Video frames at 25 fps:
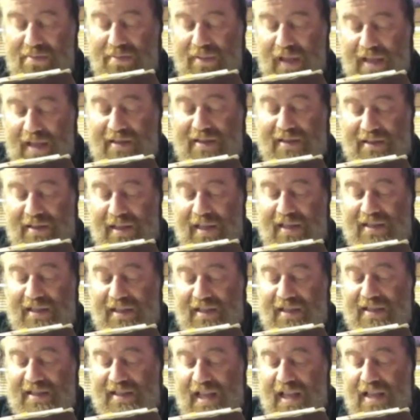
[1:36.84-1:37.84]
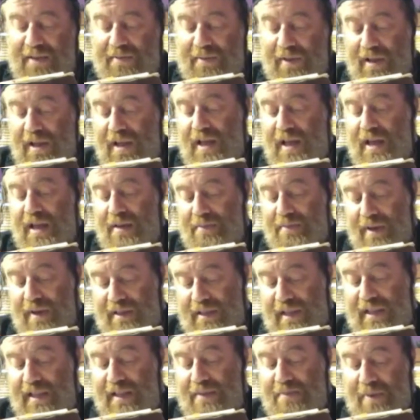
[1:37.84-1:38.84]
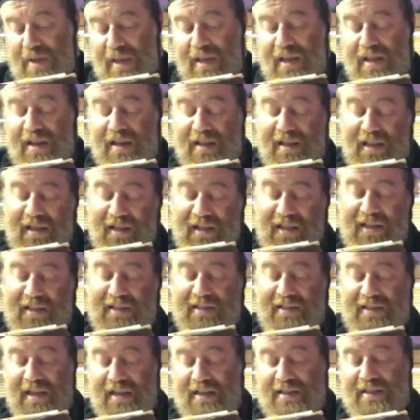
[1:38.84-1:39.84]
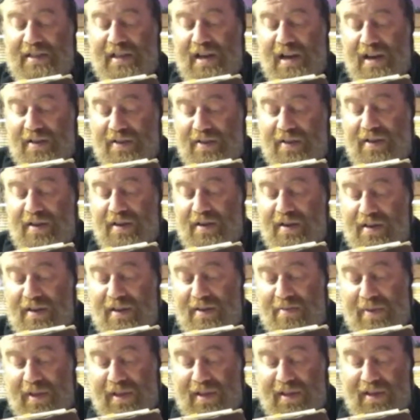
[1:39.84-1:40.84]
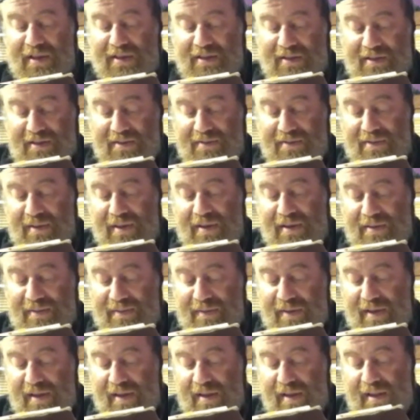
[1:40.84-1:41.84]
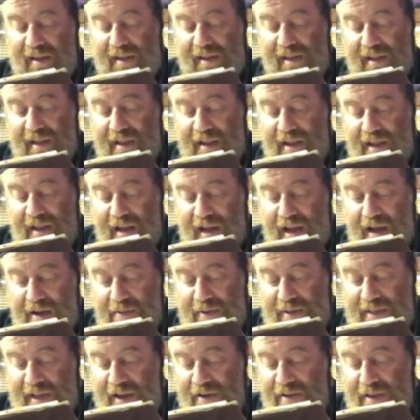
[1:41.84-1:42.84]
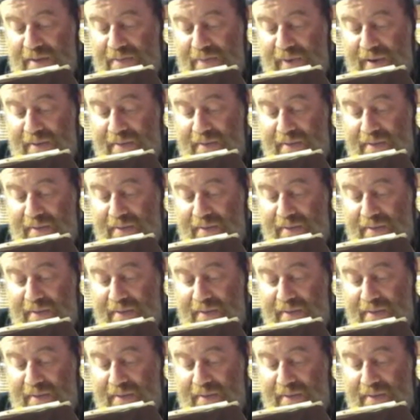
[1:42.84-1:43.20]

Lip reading: That's understandable, but at the beginning, at least start the meetings, right? Without the